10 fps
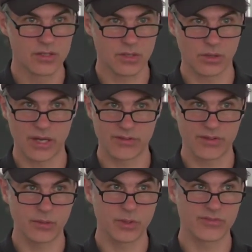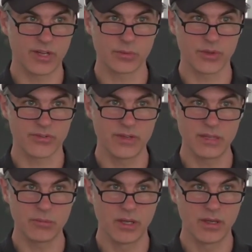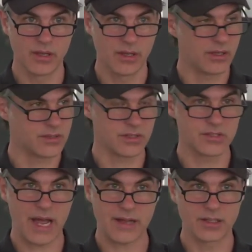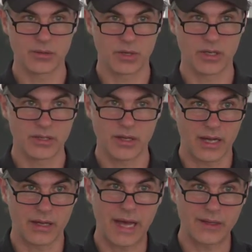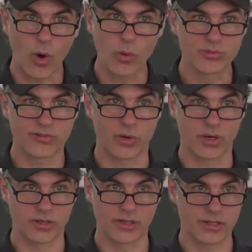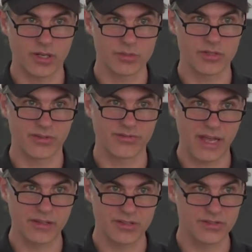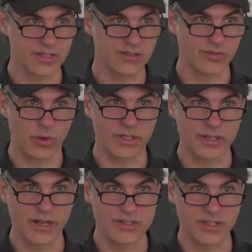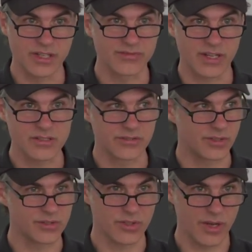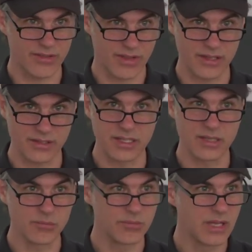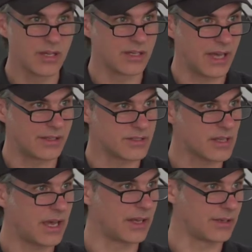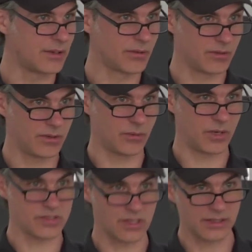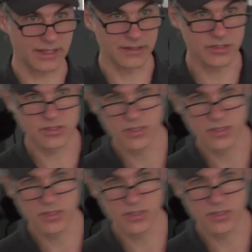So everything we've done with NeMe is exactly what I had hoped for in terms of a fantasy of organizing a festival. So I thank NeMe, Yanis, and Where's Helene?